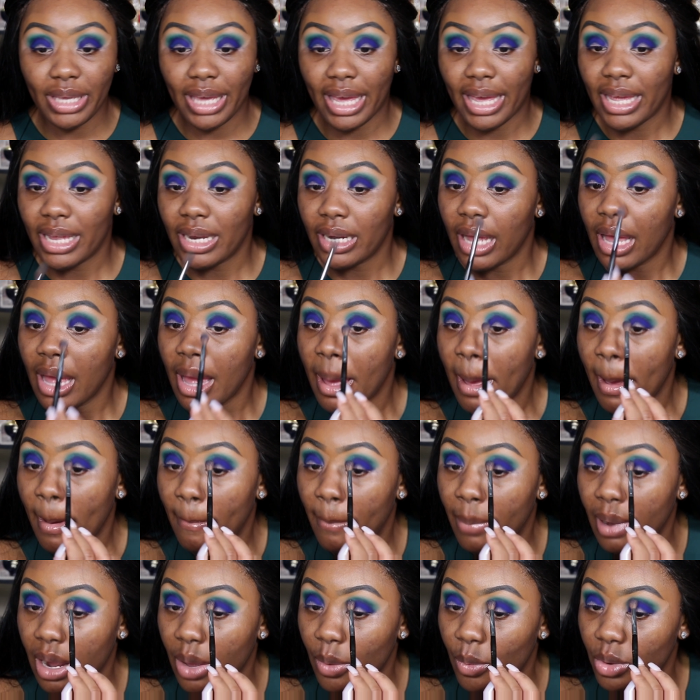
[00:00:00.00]
get,
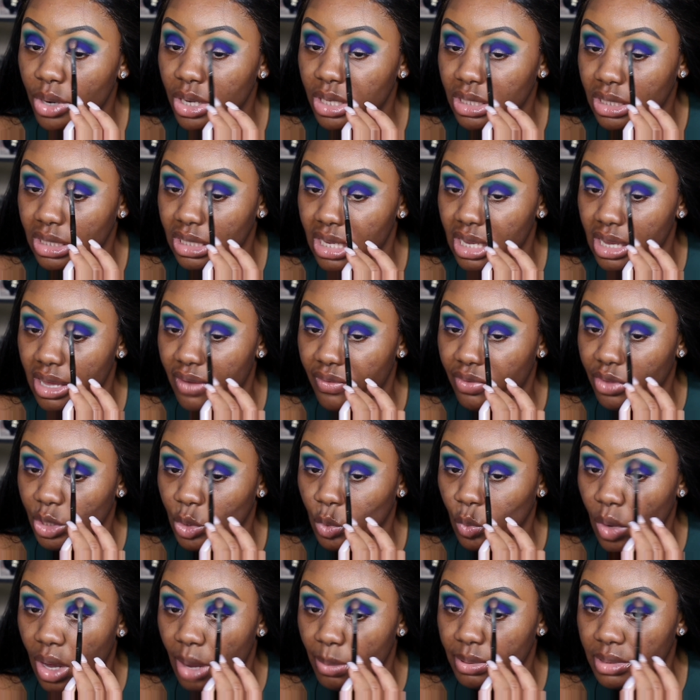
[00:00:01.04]
but I want to see if this
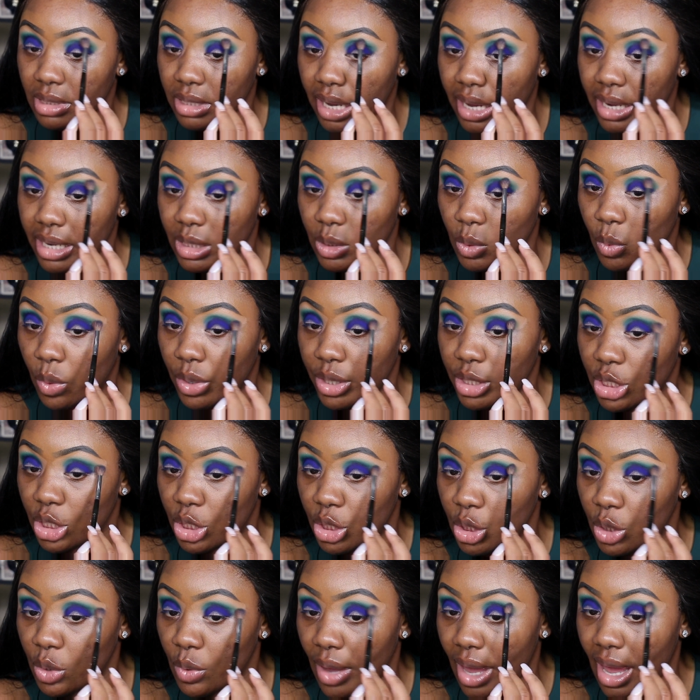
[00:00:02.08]
website is going to
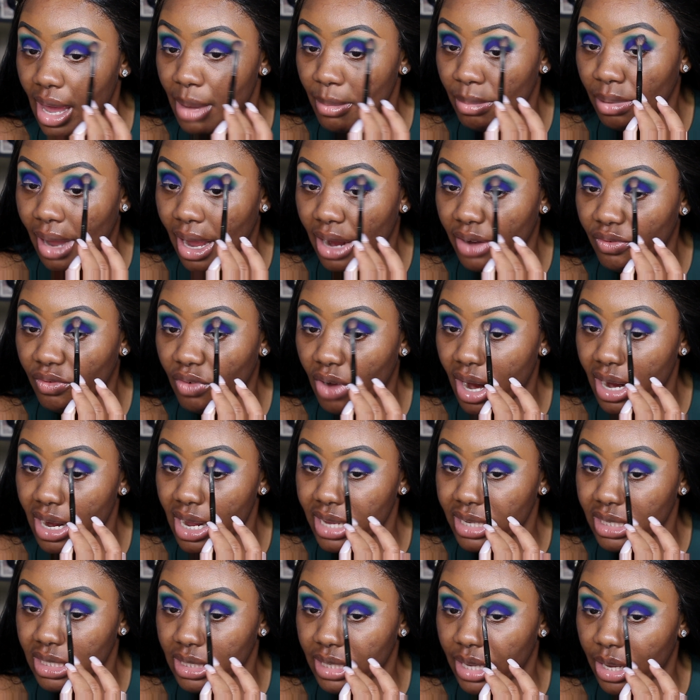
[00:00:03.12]
do a Black
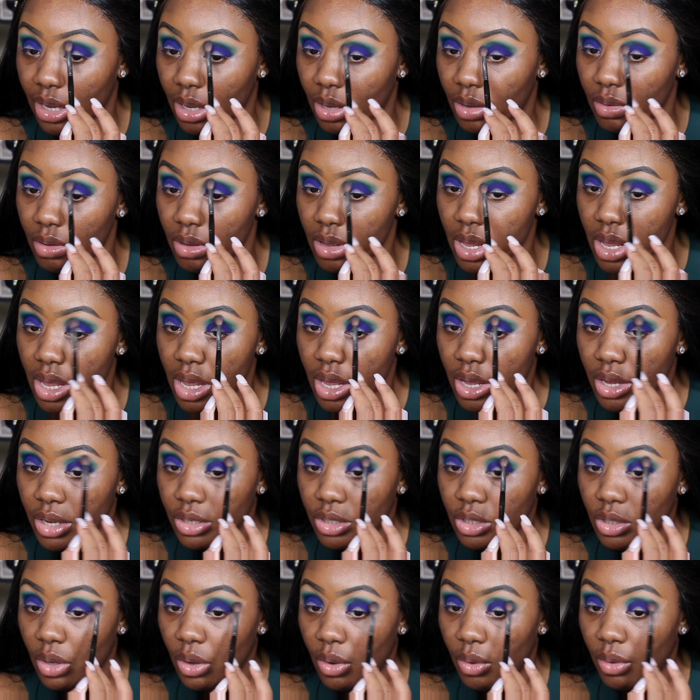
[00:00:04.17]
Friday sale.
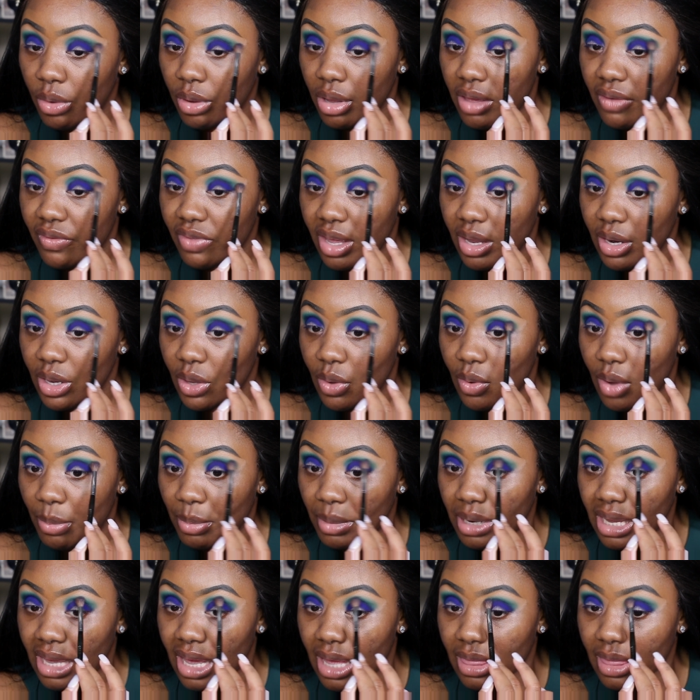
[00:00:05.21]
So if they do, I'm
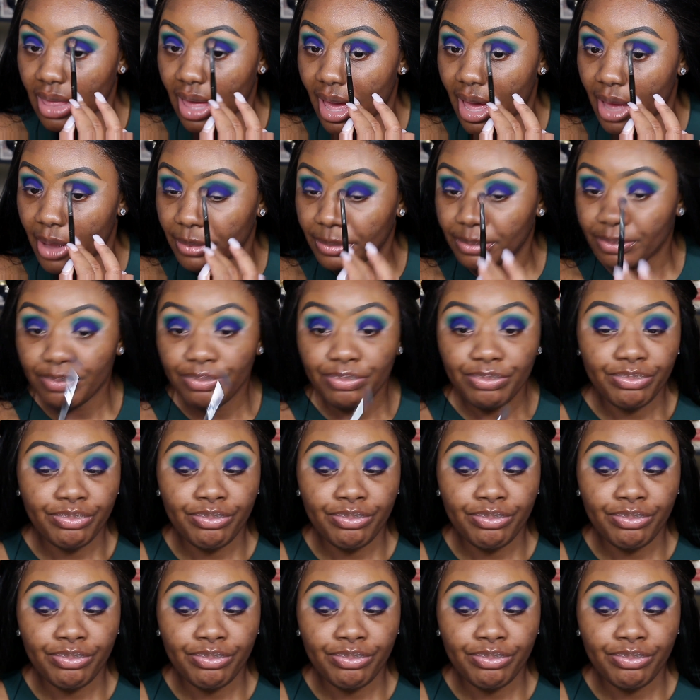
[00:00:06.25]
gonna get that.